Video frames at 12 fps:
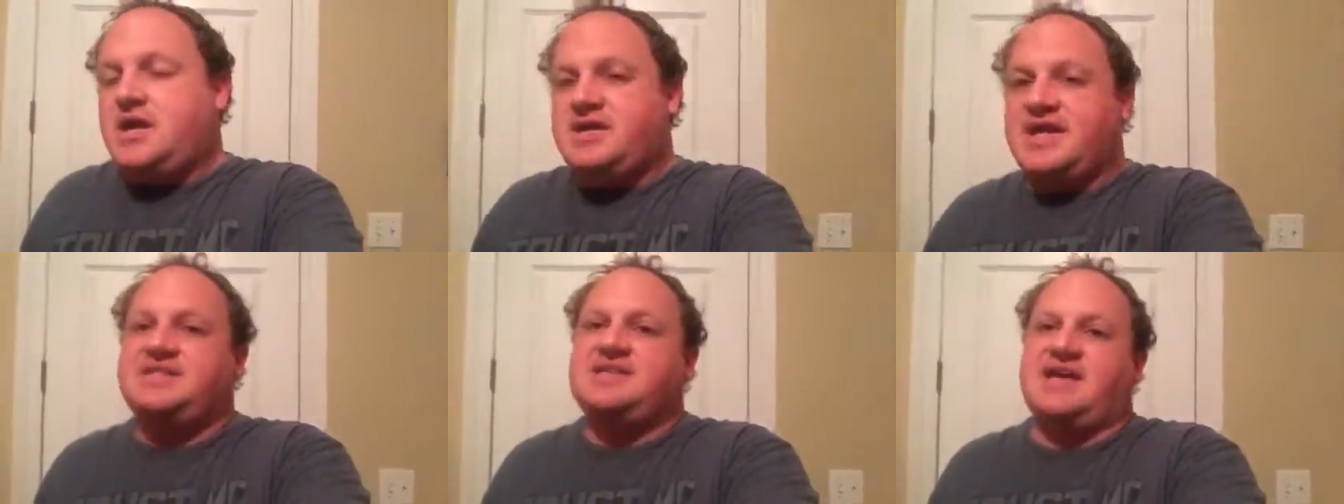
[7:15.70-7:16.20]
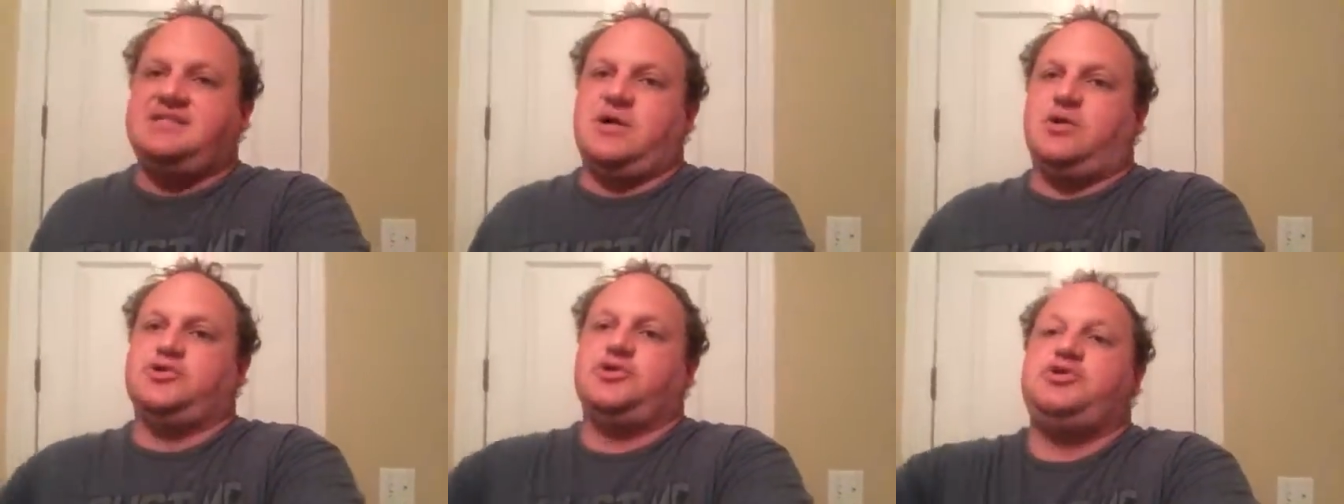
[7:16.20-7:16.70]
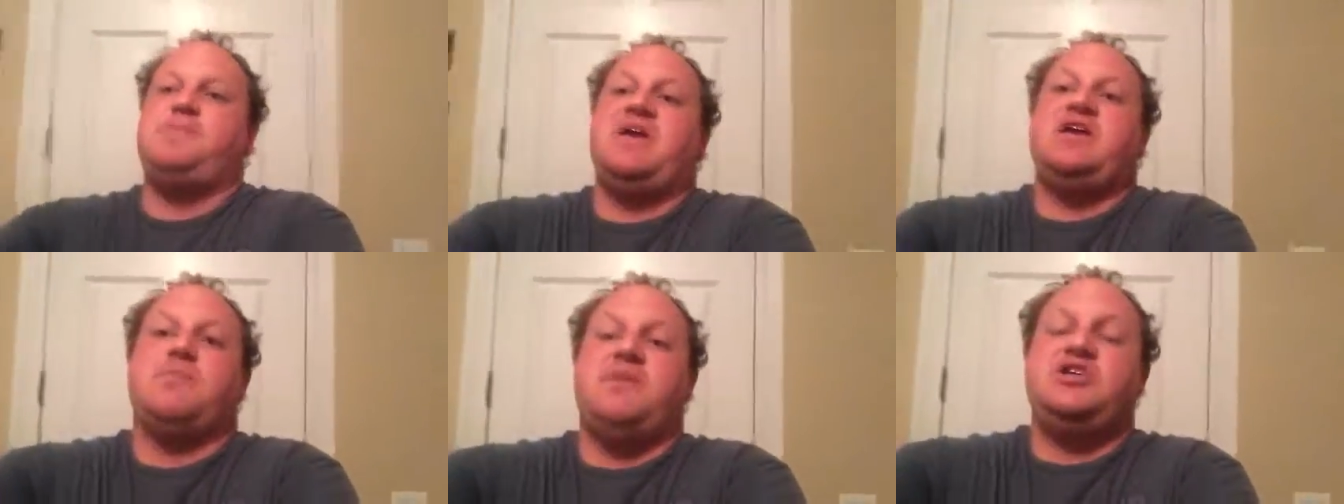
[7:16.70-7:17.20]
Nisei soldiers to
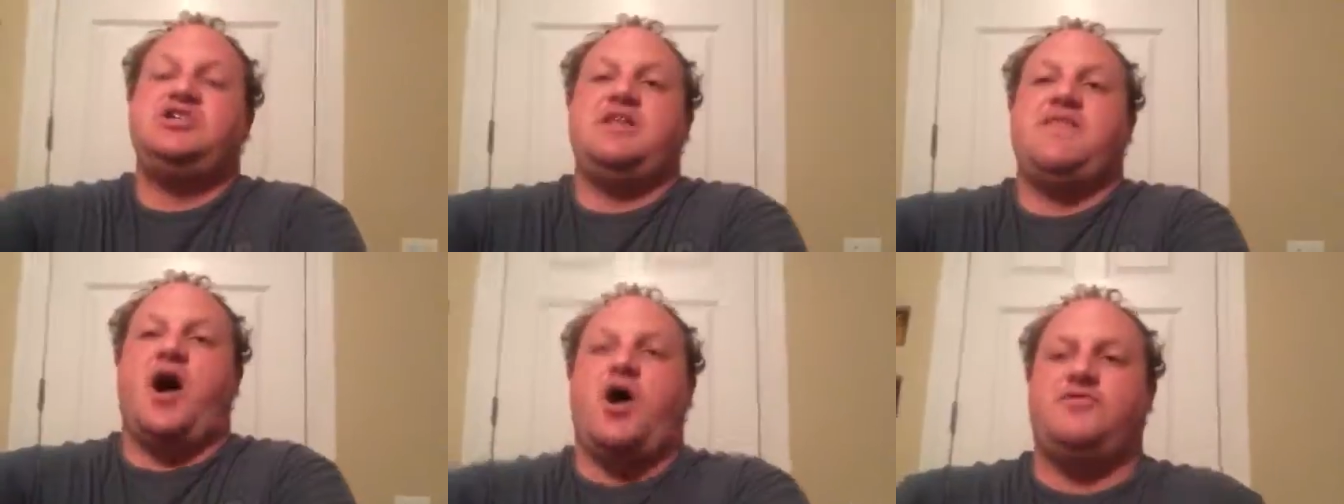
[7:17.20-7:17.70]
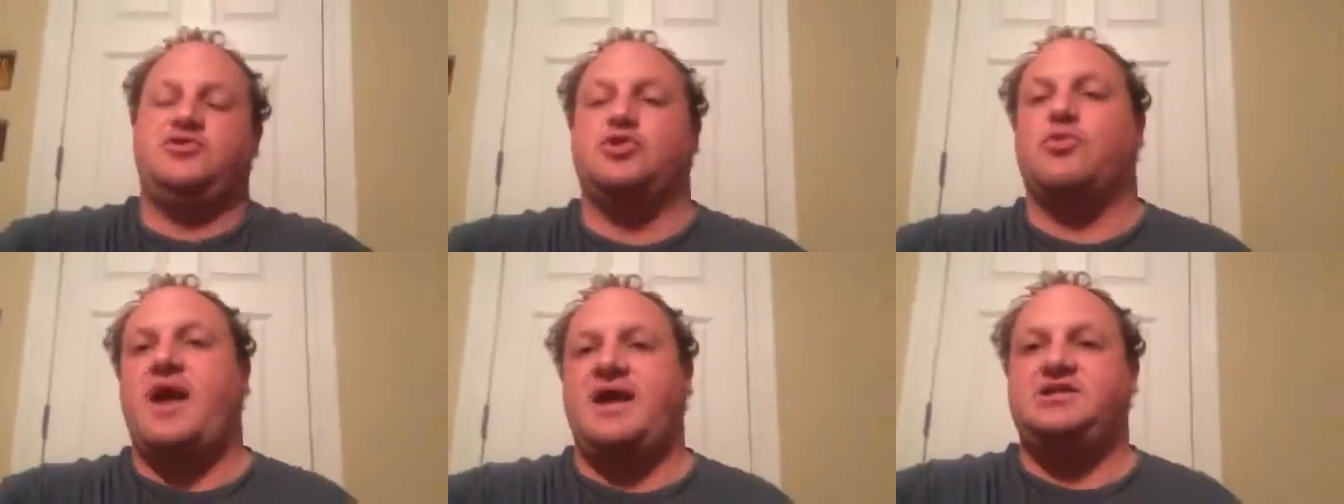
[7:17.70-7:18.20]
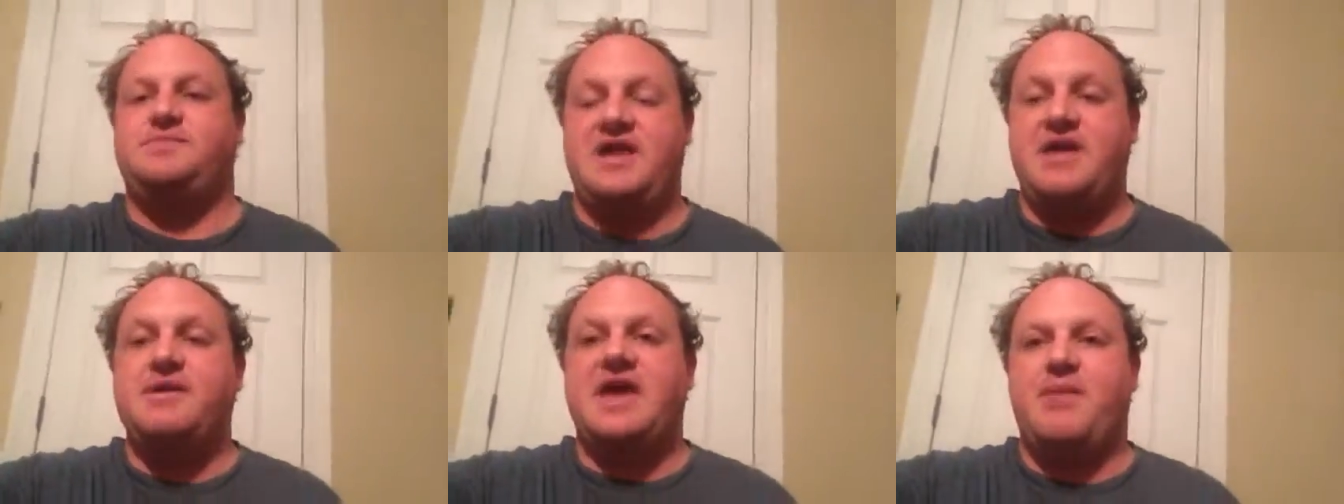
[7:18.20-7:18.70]
be commissioned in the officer ranks, but
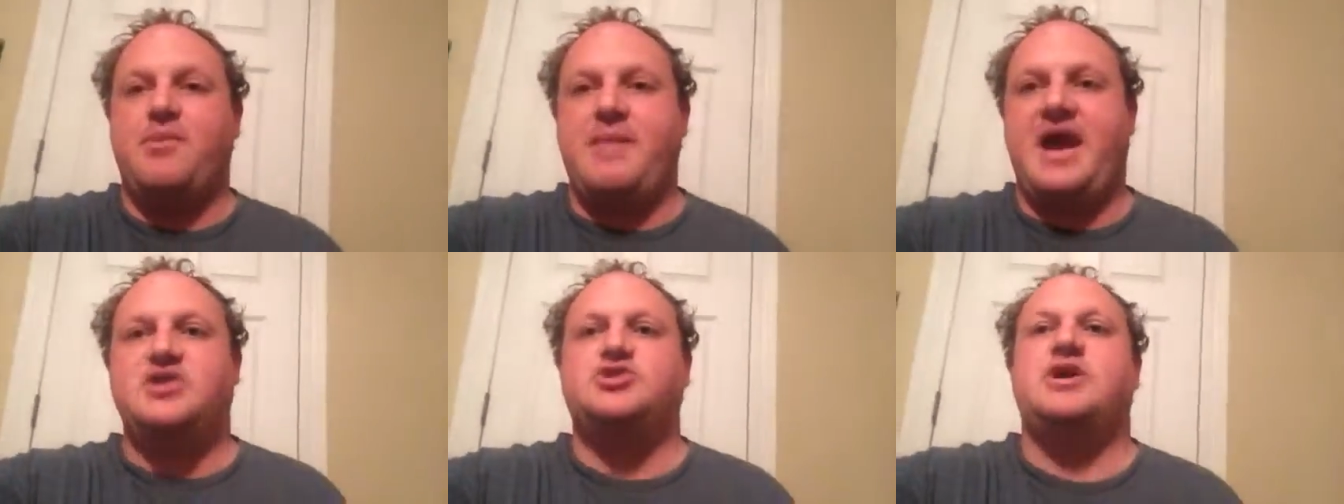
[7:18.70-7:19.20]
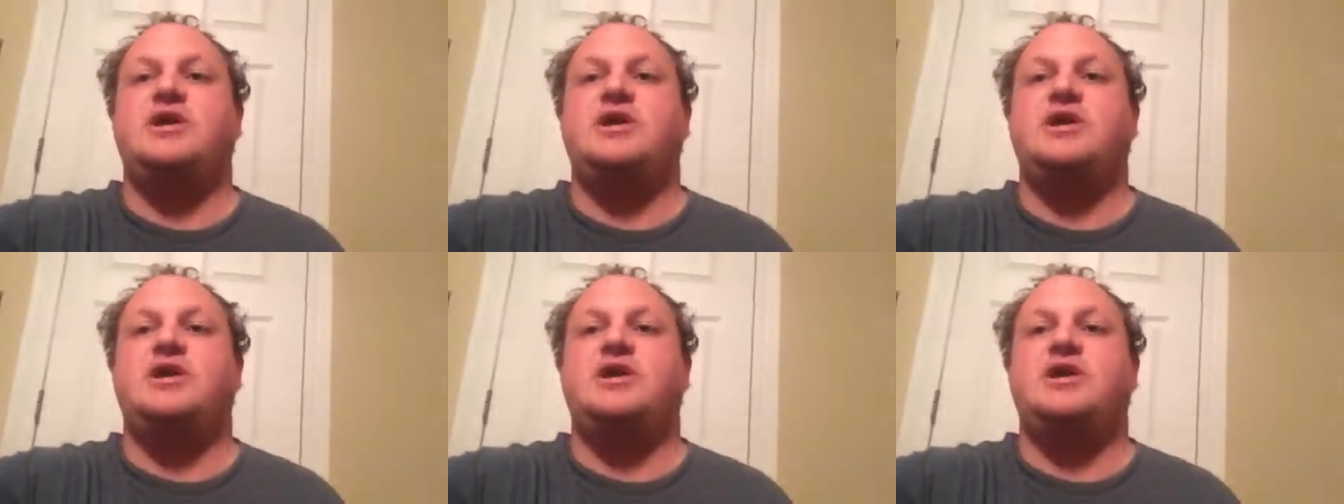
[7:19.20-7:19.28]
he became a major.